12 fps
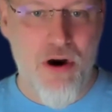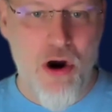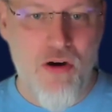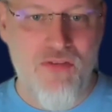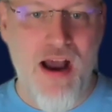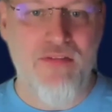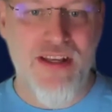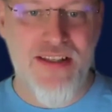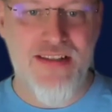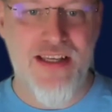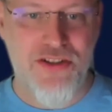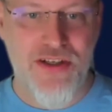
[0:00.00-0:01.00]
of having
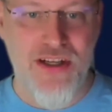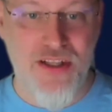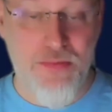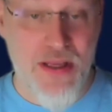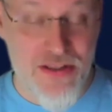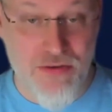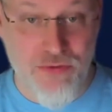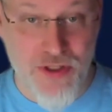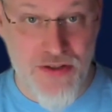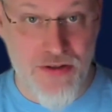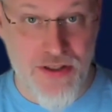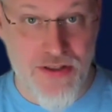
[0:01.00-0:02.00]
such an expensive
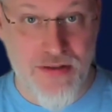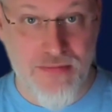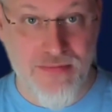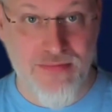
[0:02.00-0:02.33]
resource